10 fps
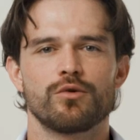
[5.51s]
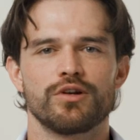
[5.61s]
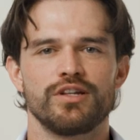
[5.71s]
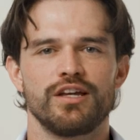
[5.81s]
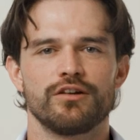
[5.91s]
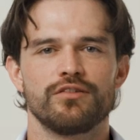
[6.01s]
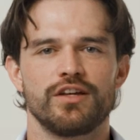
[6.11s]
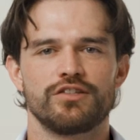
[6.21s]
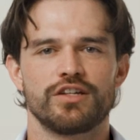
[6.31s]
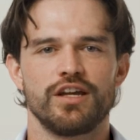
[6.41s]
Coordinator of
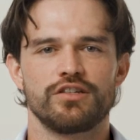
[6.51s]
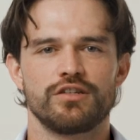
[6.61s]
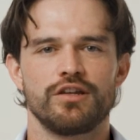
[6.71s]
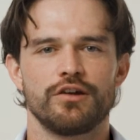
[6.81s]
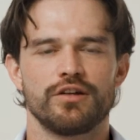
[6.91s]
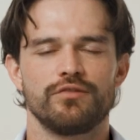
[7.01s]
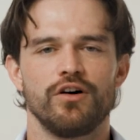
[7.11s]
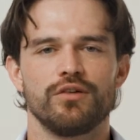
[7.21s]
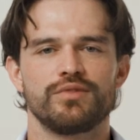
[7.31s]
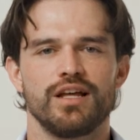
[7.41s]
Education here at
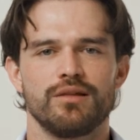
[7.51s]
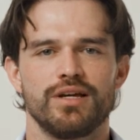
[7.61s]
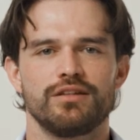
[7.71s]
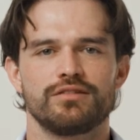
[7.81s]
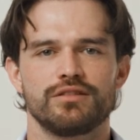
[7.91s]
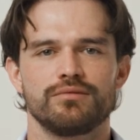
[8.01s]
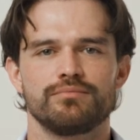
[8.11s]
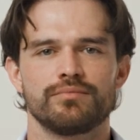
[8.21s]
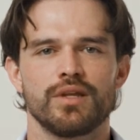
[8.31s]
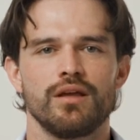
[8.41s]
Evolve Telemedicine.
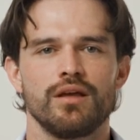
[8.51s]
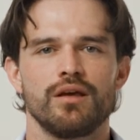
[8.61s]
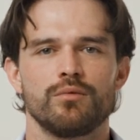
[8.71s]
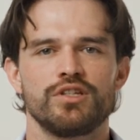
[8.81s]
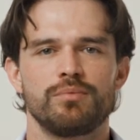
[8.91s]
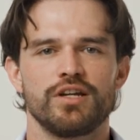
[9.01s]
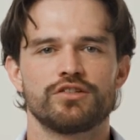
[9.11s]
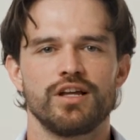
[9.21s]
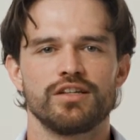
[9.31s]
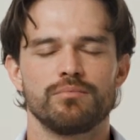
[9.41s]
We
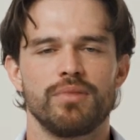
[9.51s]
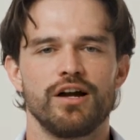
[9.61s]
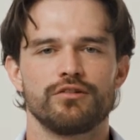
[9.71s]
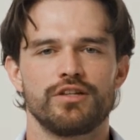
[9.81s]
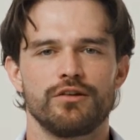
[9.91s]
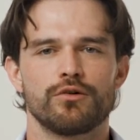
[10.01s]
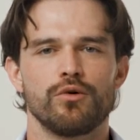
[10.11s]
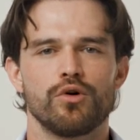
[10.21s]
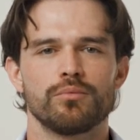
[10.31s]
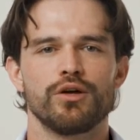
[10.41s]
specialize in bioidentical
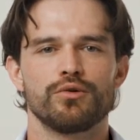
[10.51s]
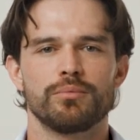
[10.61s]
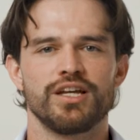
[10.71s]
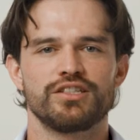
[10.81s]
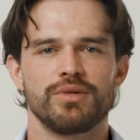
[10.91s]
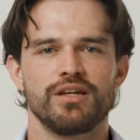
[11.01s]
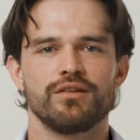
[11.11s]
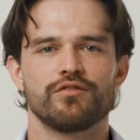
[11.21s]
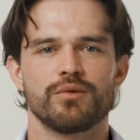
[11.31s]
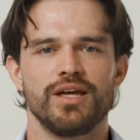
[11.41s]
hormone replacement
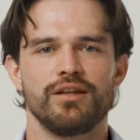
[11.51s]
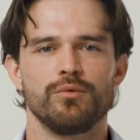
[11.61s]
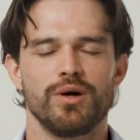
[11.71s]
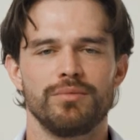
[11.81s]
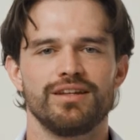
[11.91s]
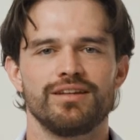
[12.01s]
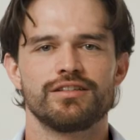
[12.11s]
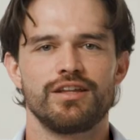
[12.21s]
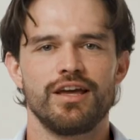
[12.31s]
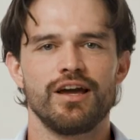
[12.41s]
for men and women.
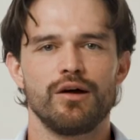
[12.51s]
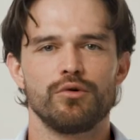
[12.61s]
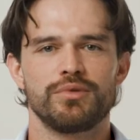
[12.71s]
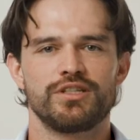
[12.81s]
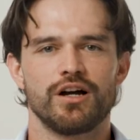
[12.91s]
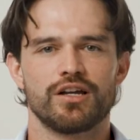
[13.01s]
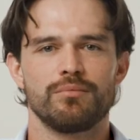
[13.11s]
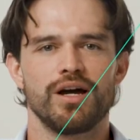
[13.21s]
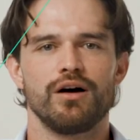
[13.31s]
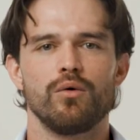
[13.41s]
Today I will be talking
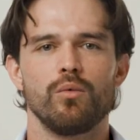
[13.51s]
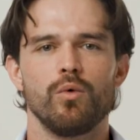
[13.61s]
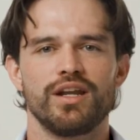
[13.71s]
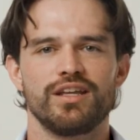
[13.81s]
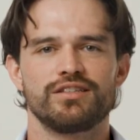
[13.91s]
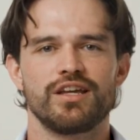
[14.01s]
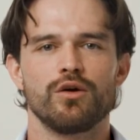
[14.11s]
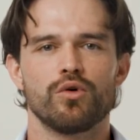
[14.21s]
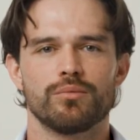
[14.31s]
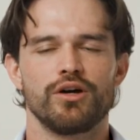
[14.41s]
about what is a
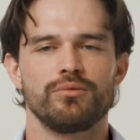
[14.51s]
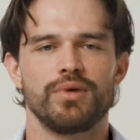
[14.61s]
hormone